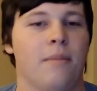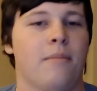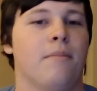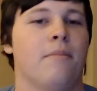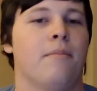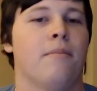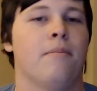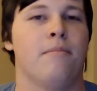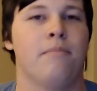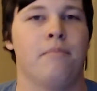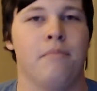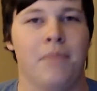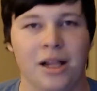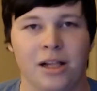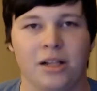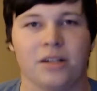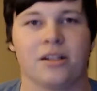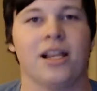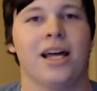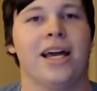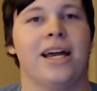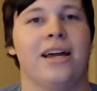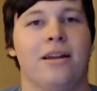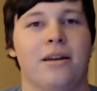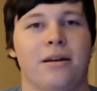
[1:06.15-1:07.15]

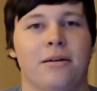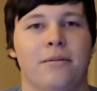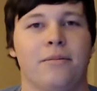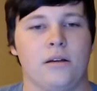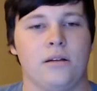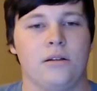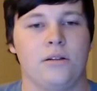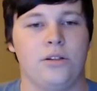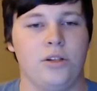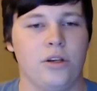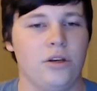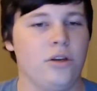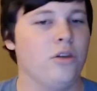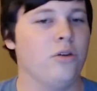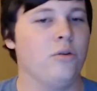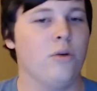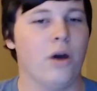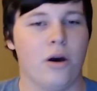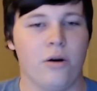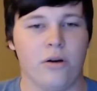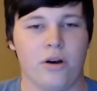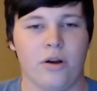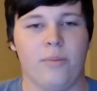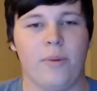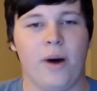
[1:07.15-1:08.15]
Miller Lite. Do
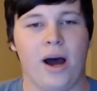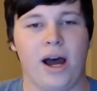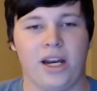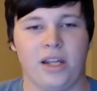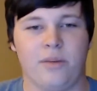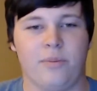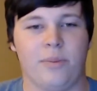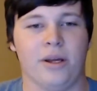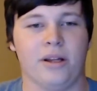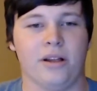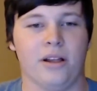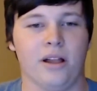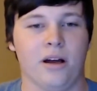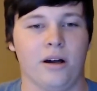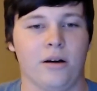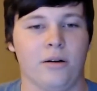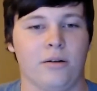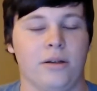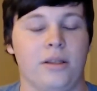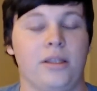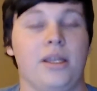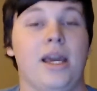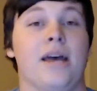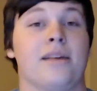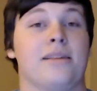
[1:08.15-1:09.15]
you own a body
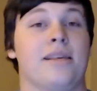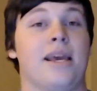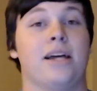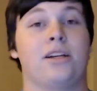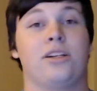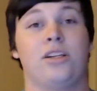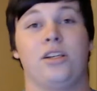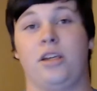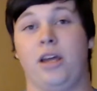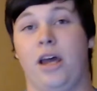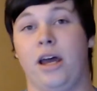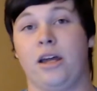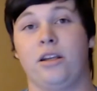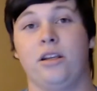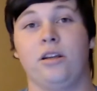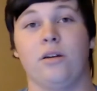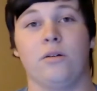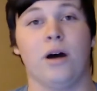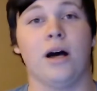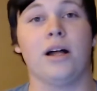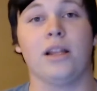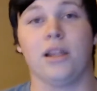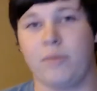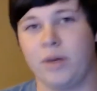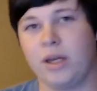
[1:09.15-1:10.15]
pillow? Yes, actually I
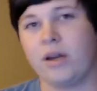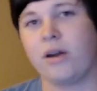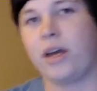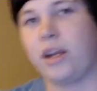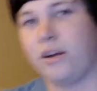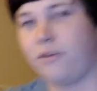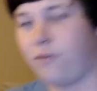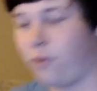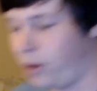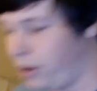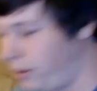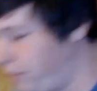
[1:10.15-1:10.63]
do. Let me go get it for you.